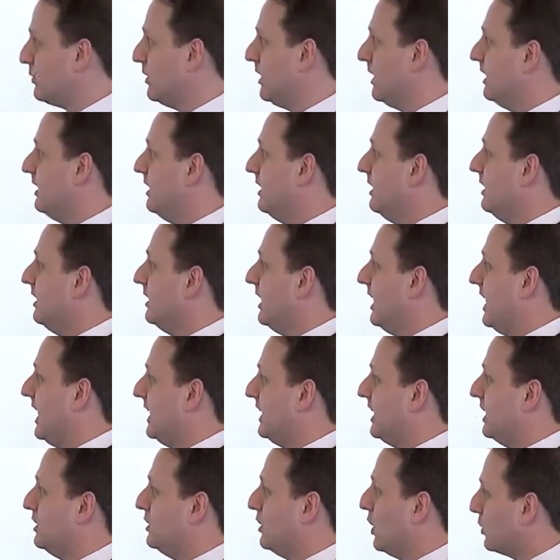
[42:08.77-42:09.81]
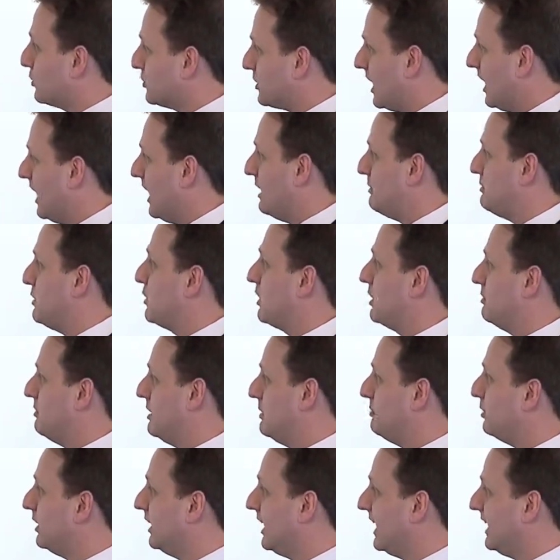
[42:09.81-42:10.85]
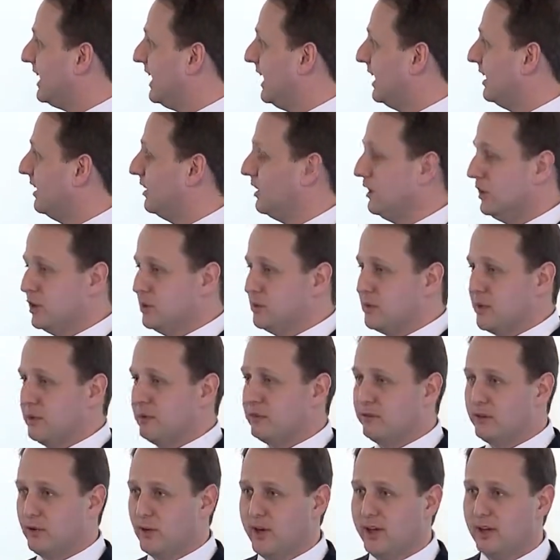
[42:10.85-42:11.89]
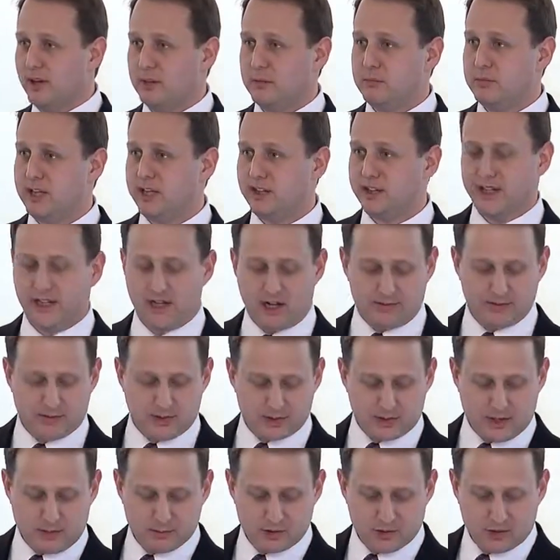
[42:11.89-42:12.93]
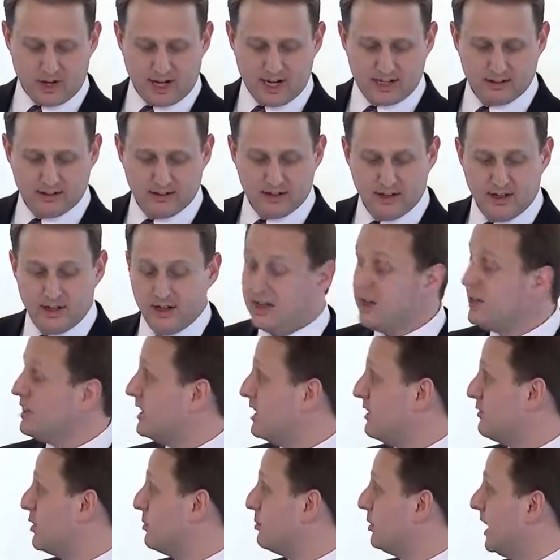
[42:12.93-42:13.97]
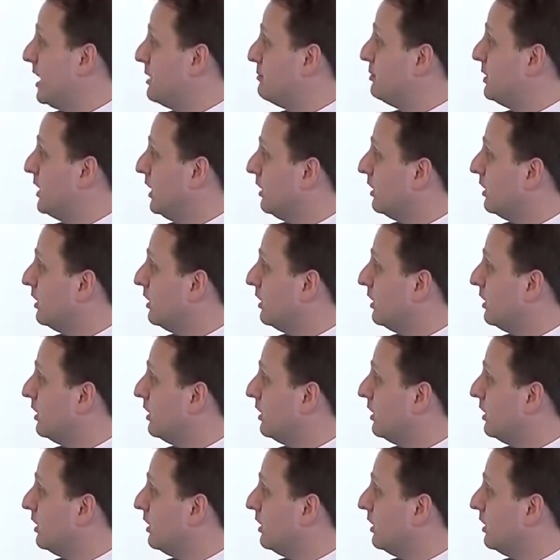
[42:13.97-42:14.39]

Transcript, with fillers: liquid, and in no time, you can be plating aluminum foil and peeling it off the substrate. If you plate